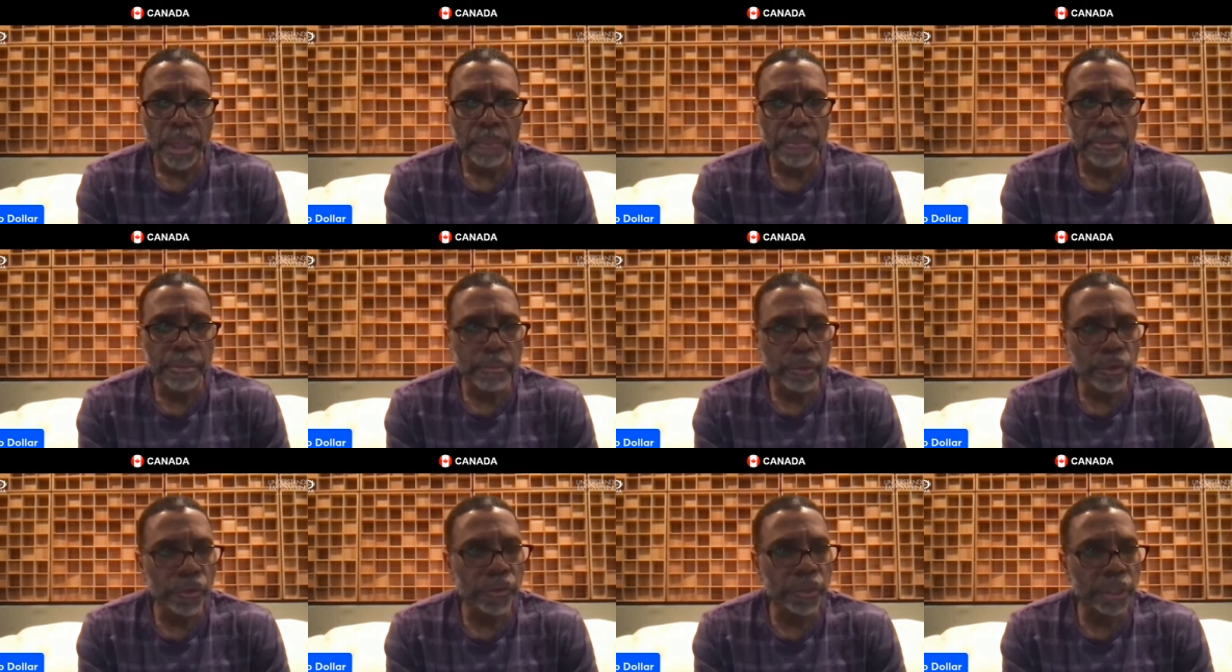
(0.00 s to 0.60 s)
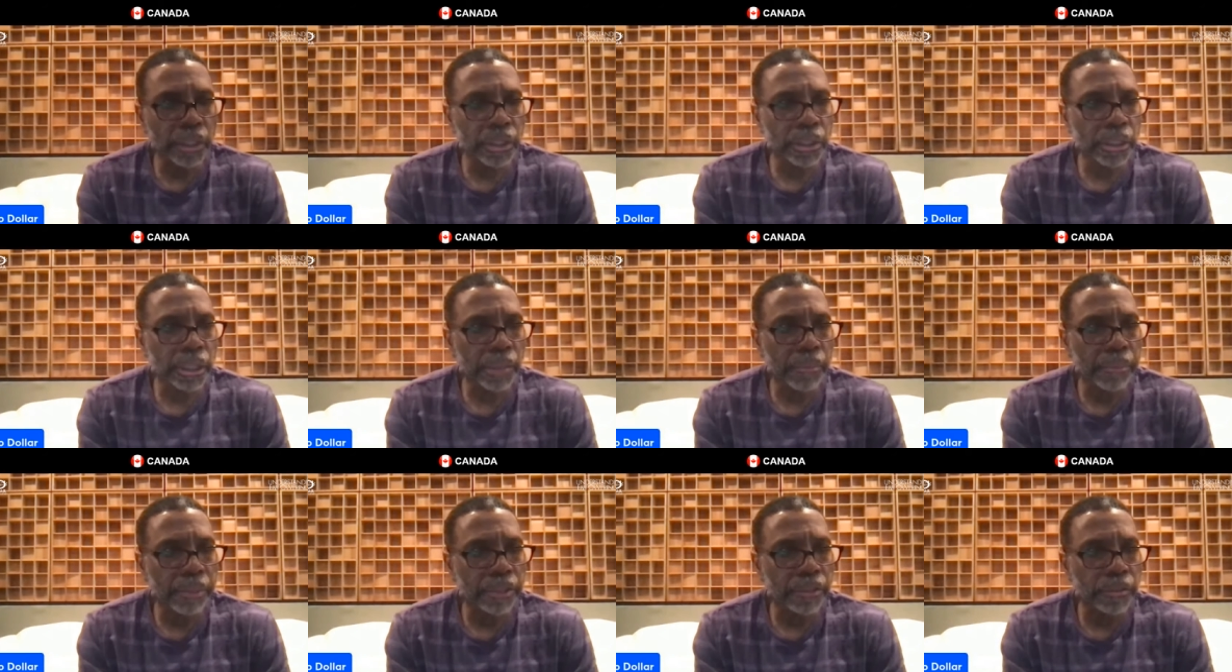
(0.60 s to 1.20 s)
I've been moving into
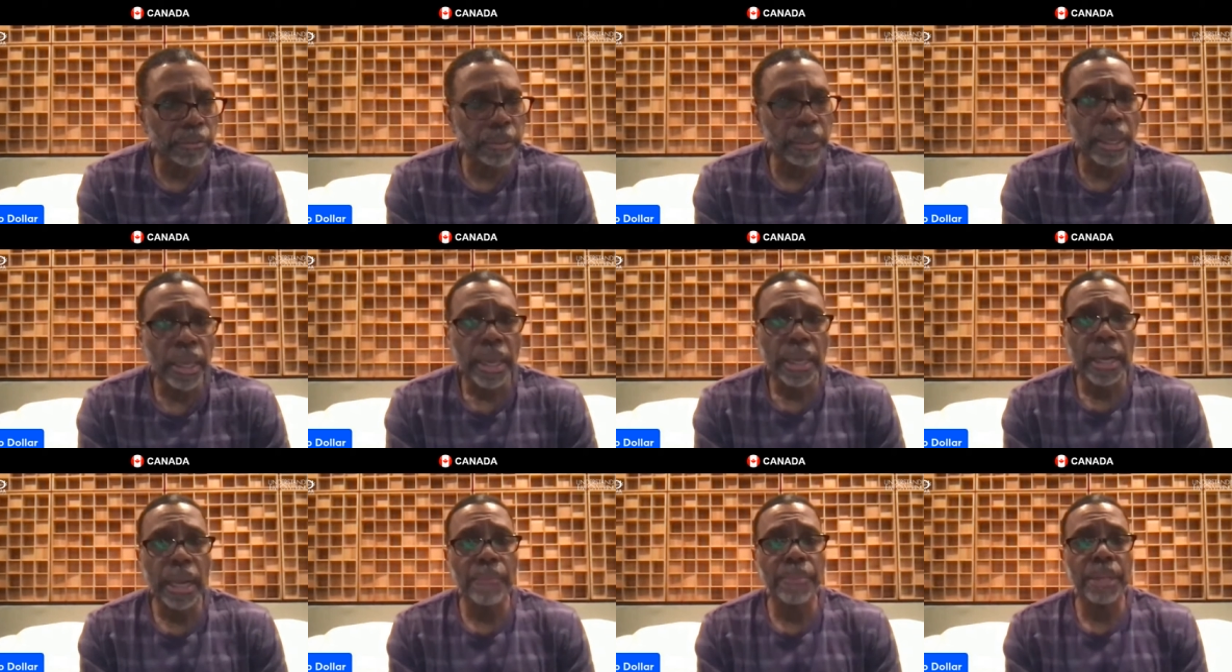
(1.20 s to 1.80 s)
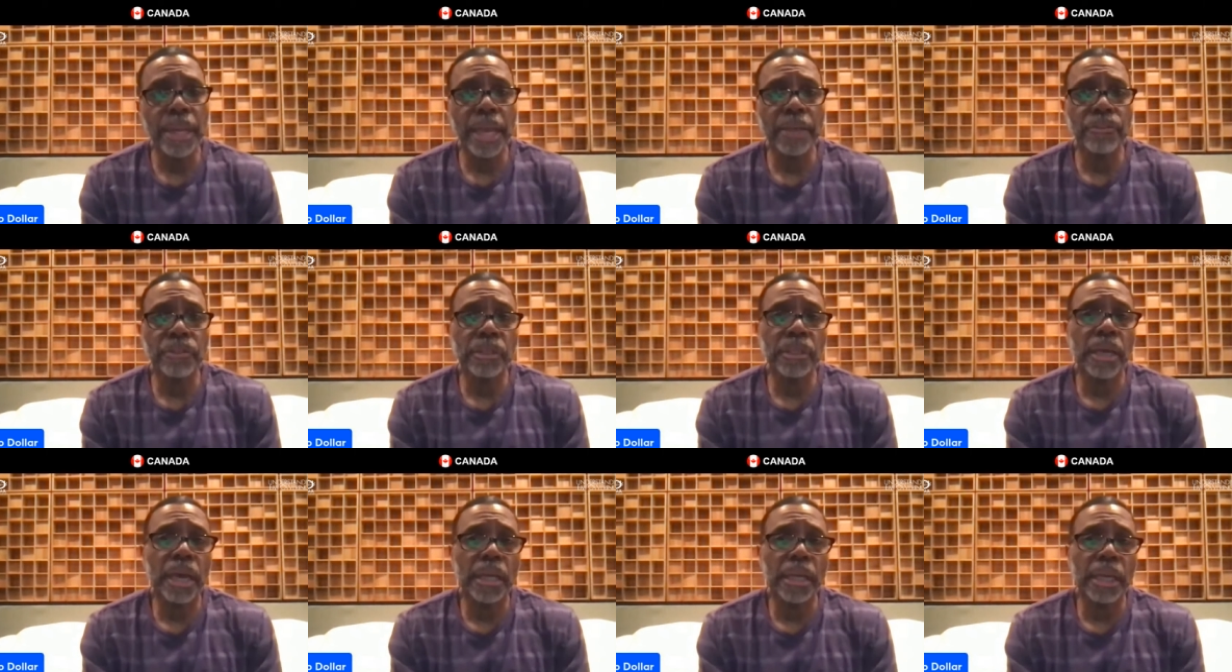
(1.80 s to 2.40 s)
that place of peace. And I've been
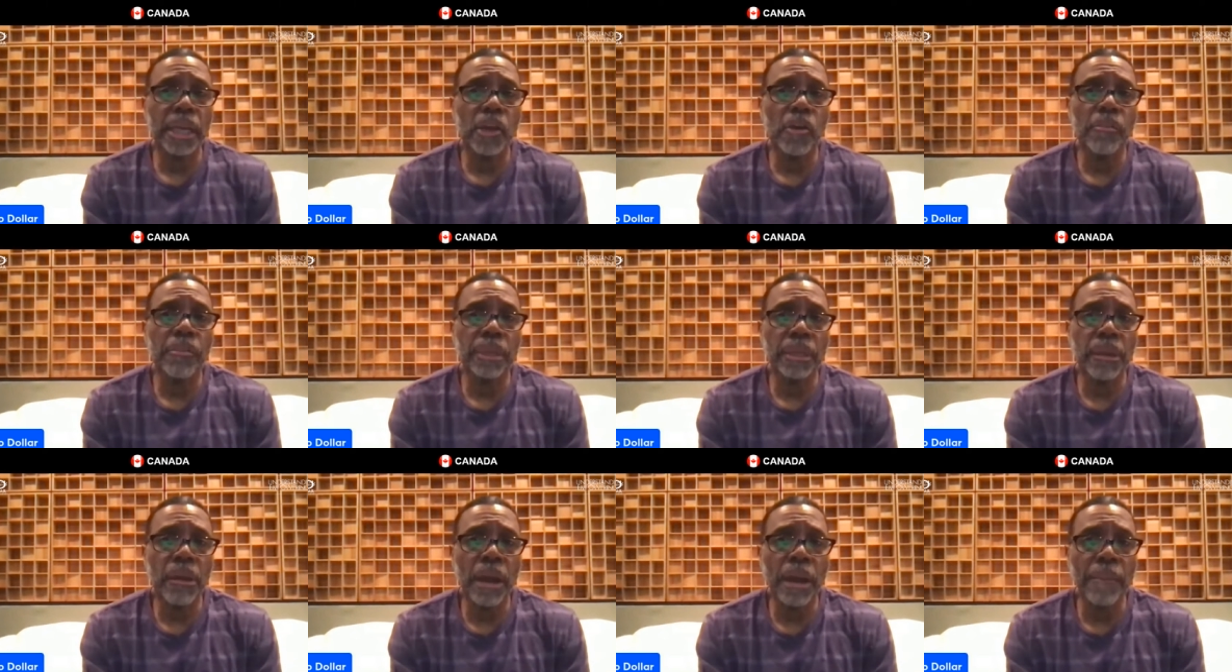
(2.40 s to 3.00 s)
asking God to help me.